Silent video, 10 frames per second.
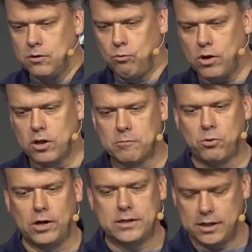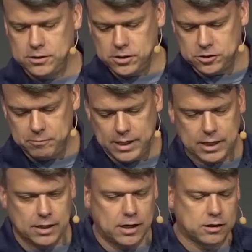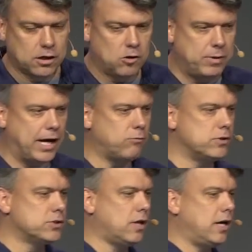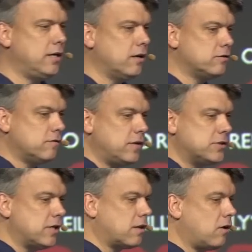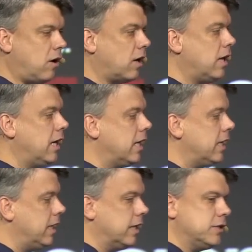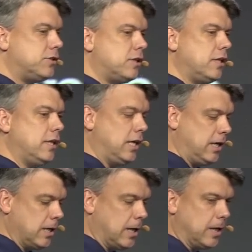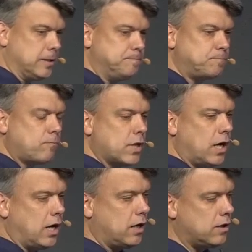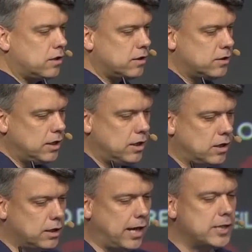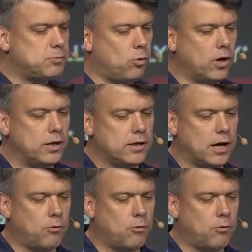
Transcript: one other point that just to make, and I'm going to go back one slide here to finish that thought, is the, um, uh, the uh, last point that I